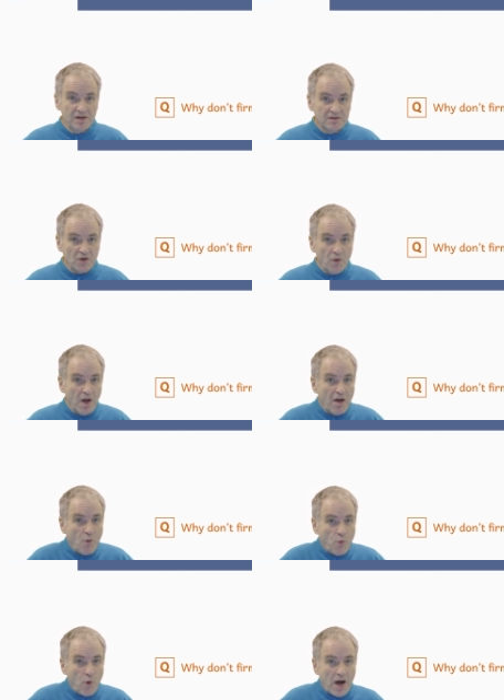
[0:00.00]
So
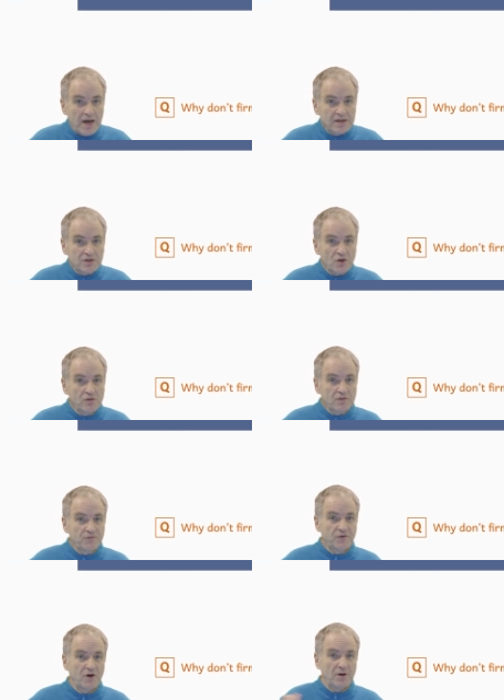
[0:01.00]
why don't
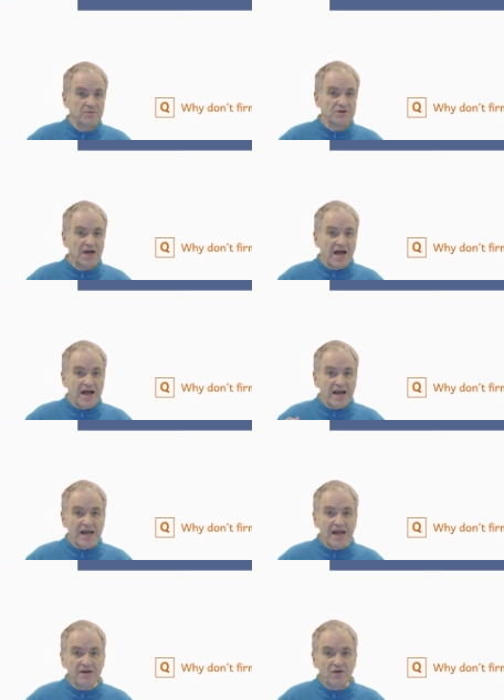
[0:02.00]
firms
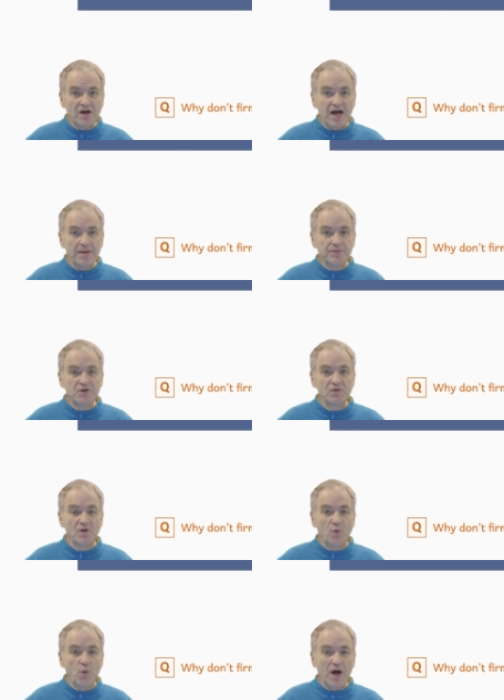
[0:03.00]
lever up to
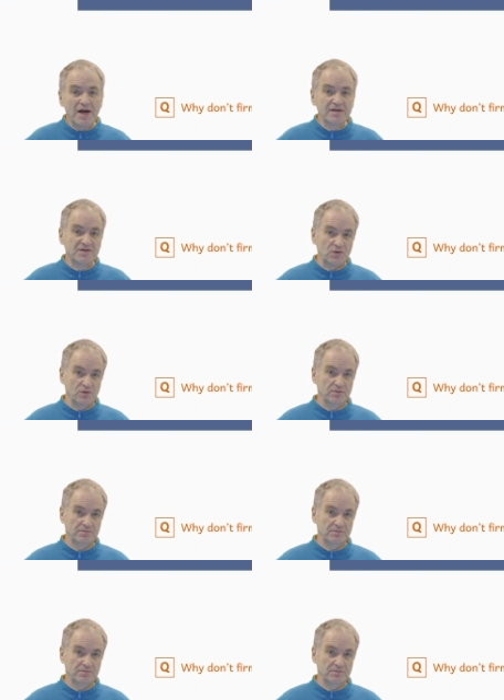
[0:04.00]
the wazoo?